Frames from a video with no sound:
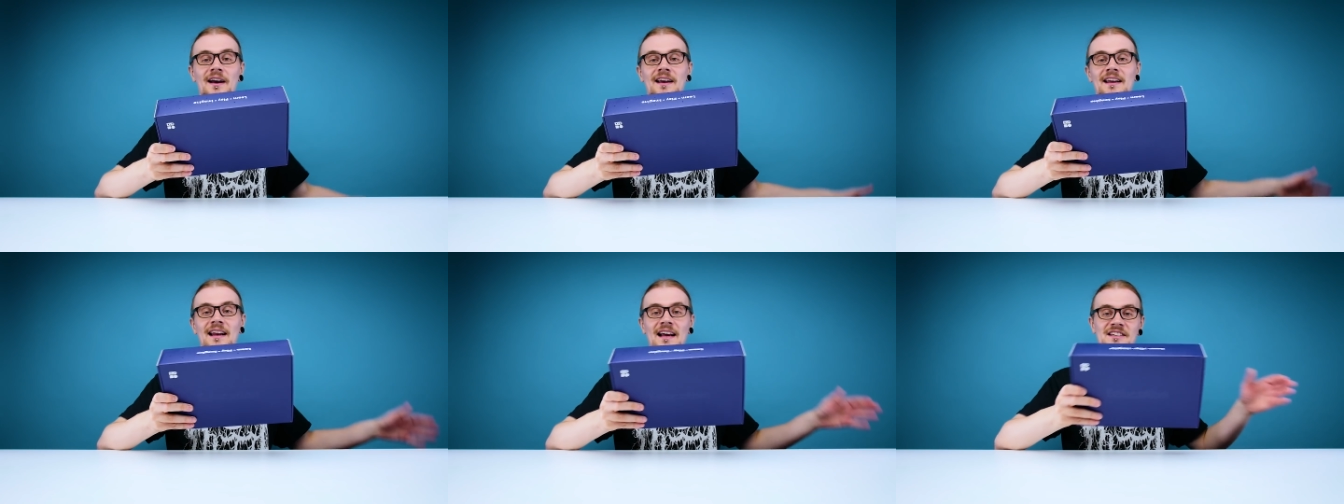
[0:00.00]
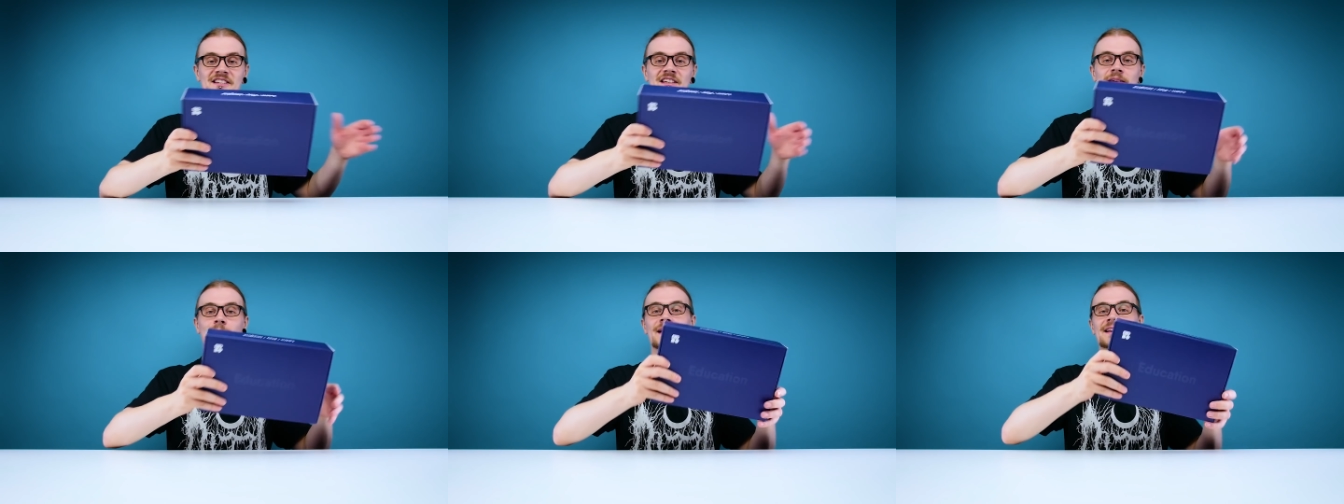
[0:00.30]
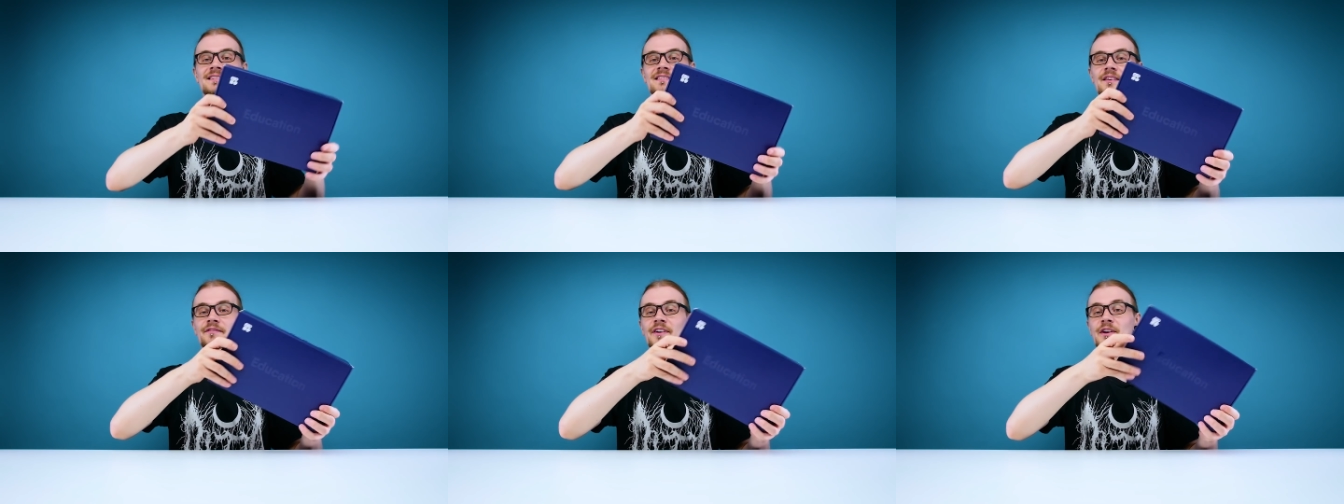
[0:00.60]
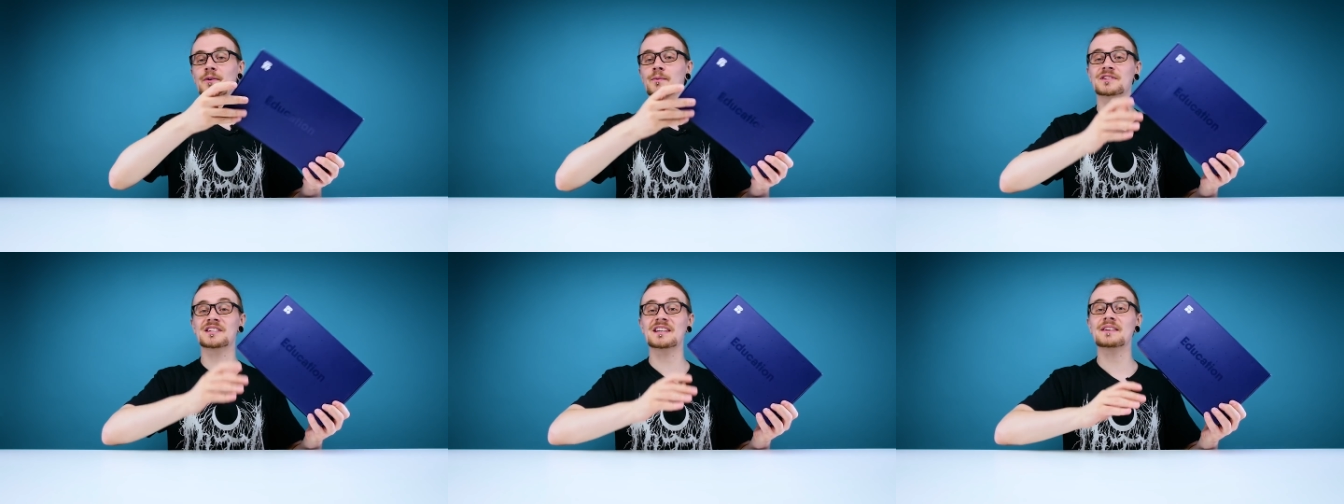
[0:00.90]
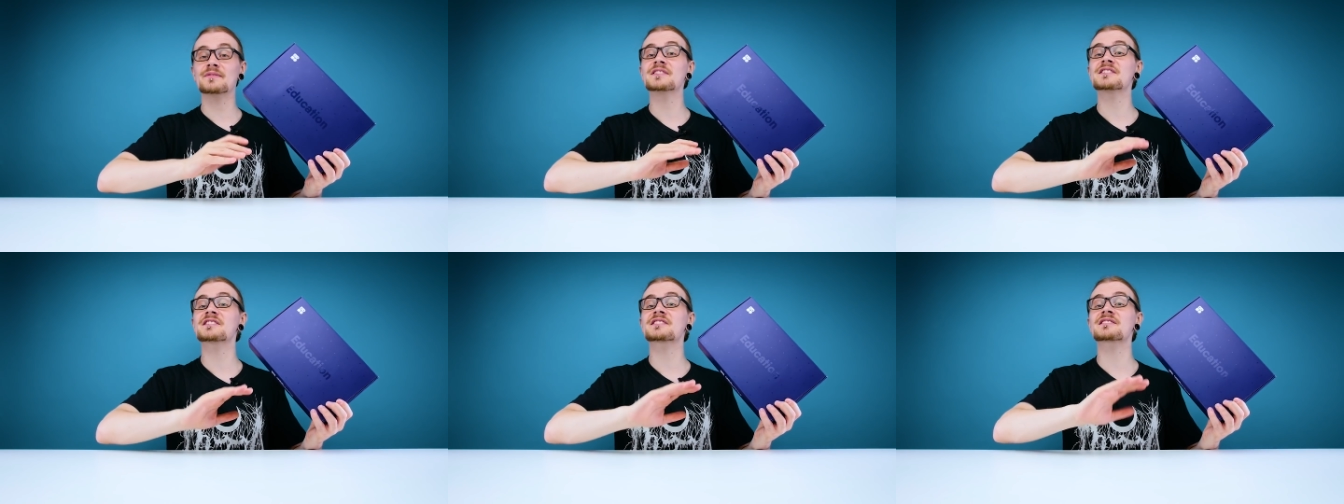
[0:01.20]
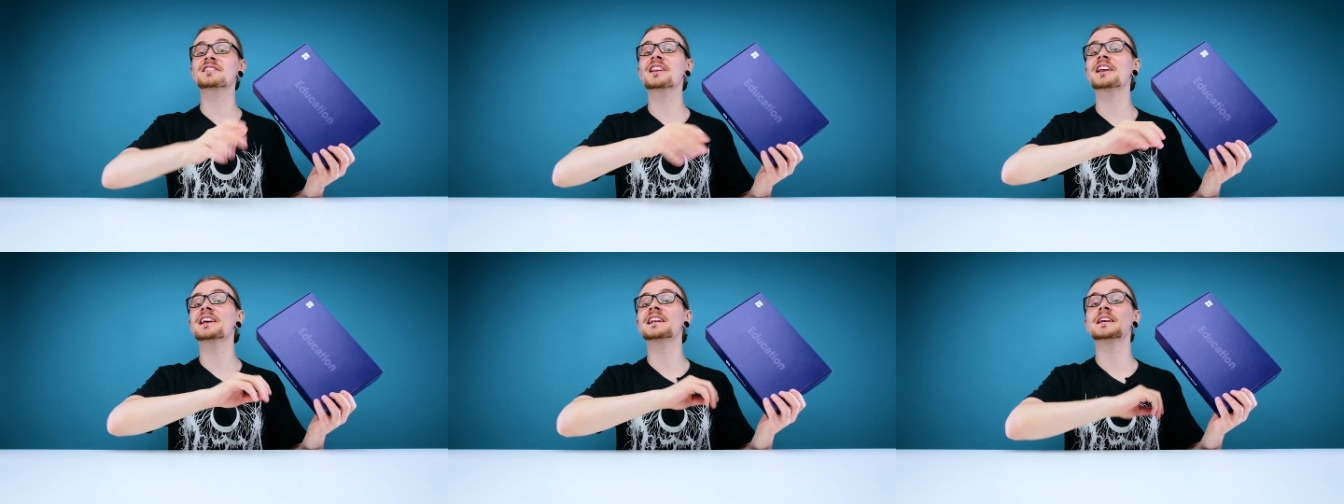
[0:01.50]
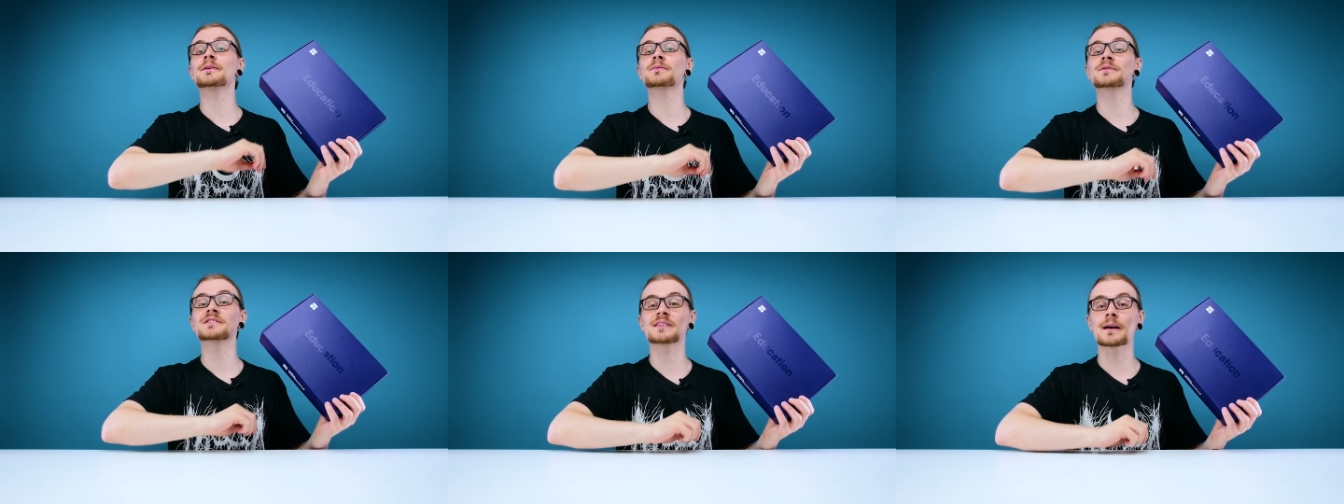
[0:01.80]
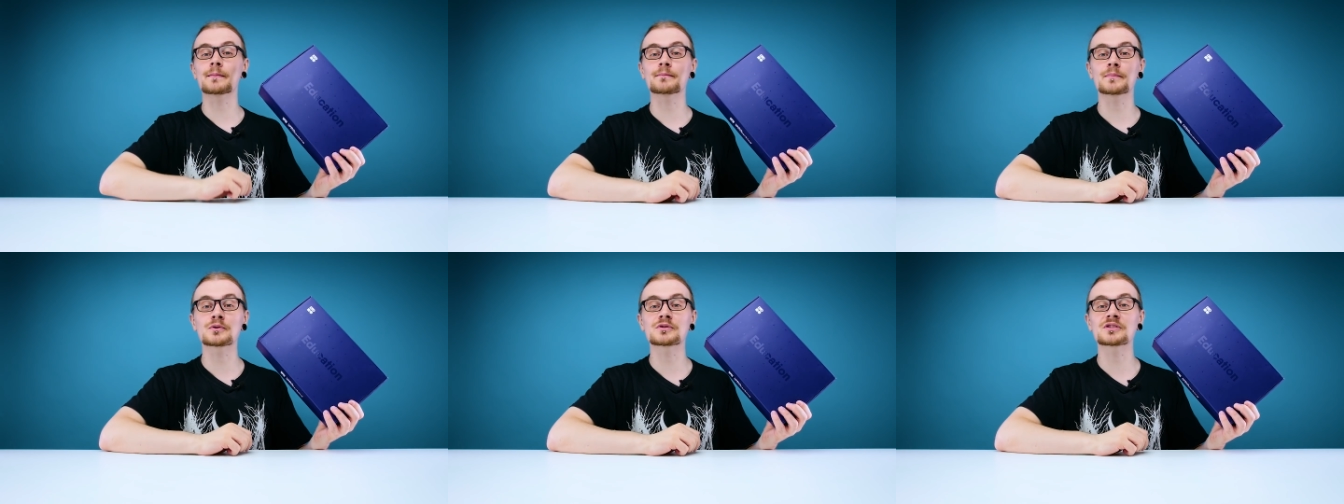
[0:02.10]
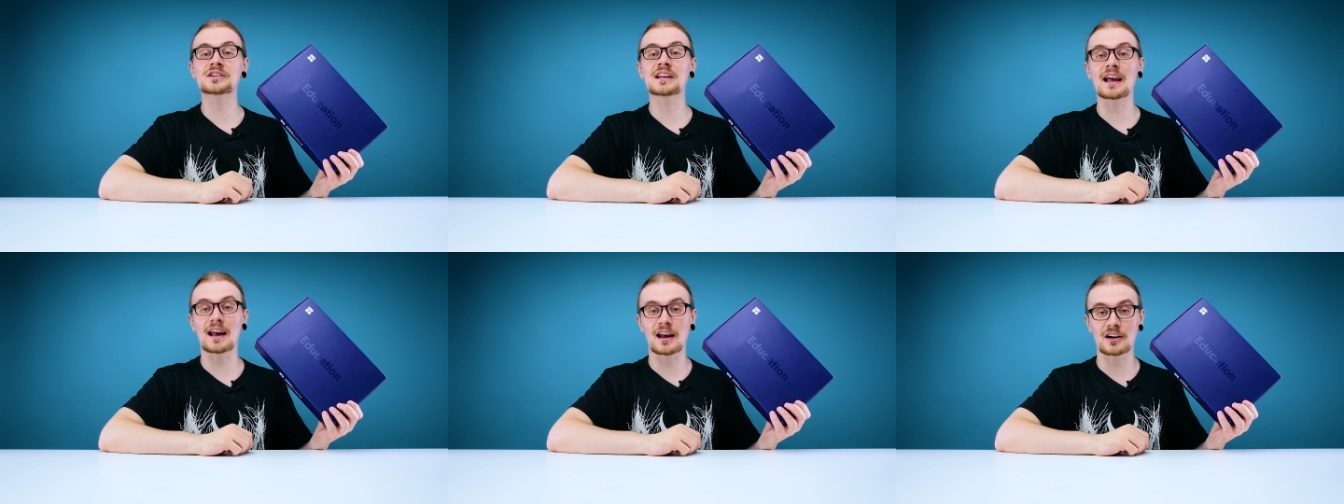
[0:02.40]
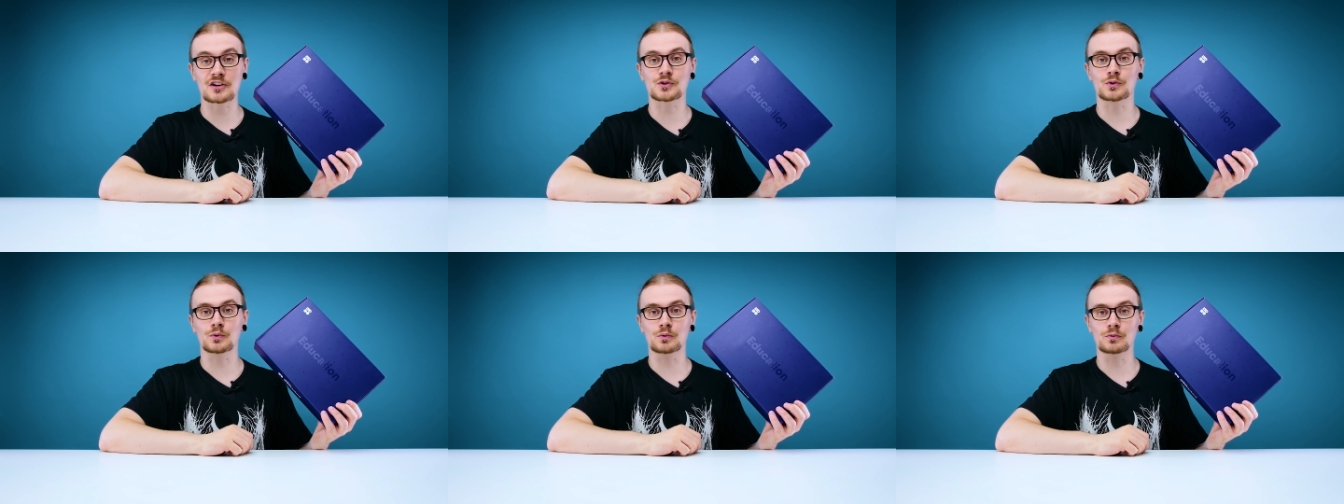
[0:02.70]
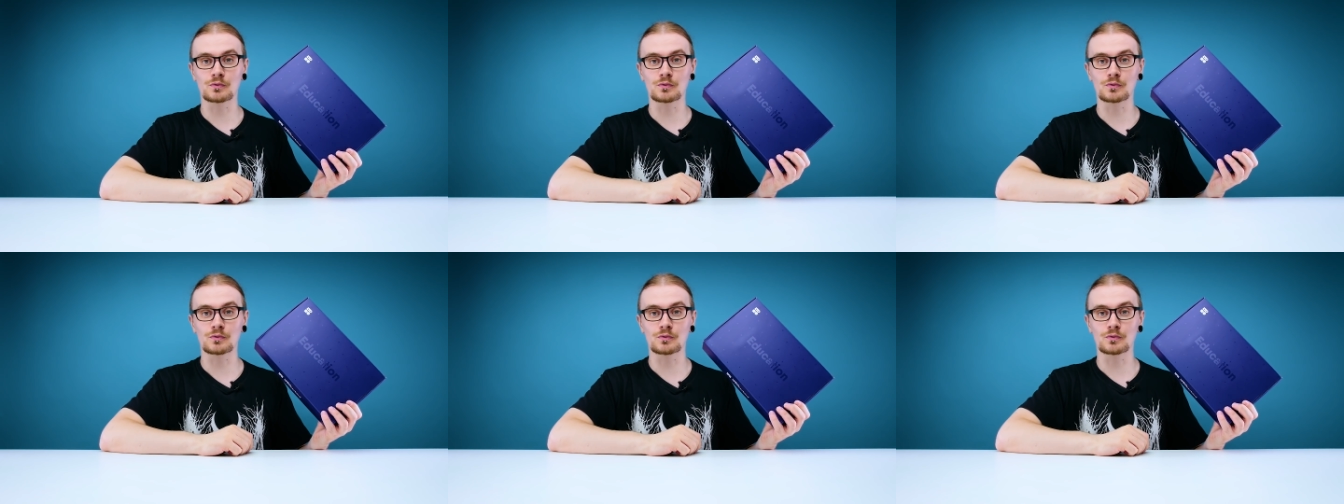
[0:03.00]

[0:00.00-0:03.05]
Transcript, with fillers: I can actually make something which even slightly resembles an actual